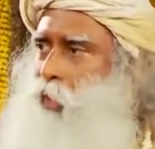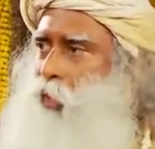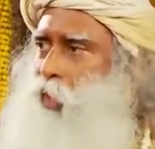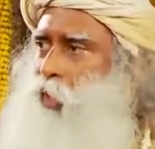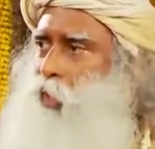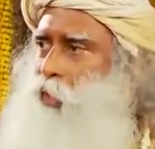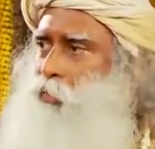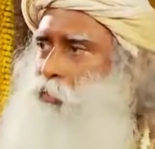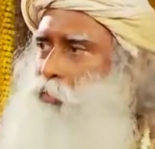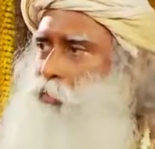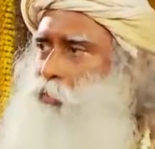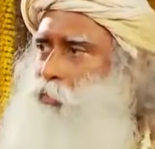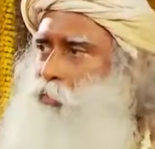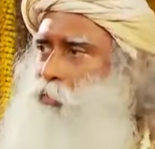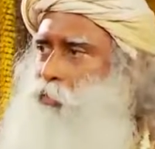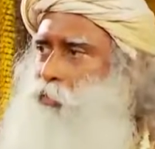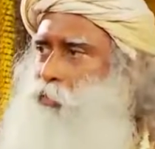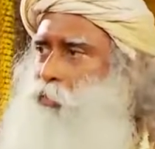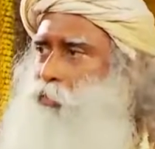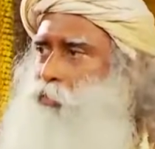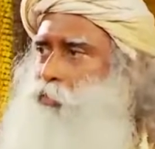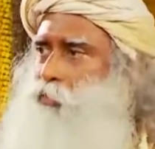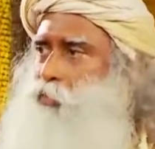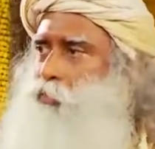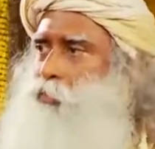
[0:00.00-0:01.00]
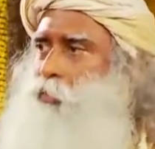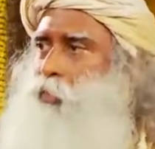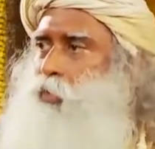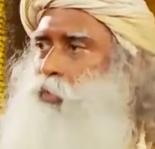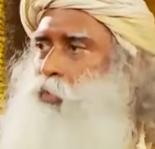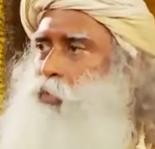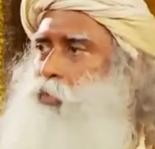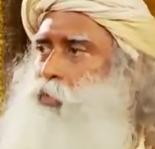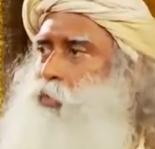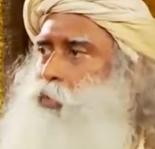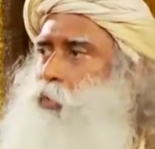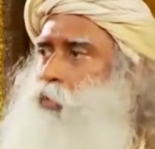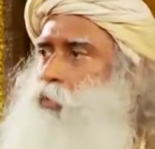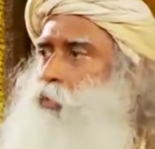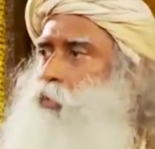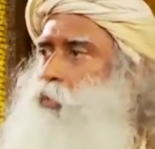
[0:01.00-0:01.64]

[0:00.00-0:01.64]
How do you know tomorrow the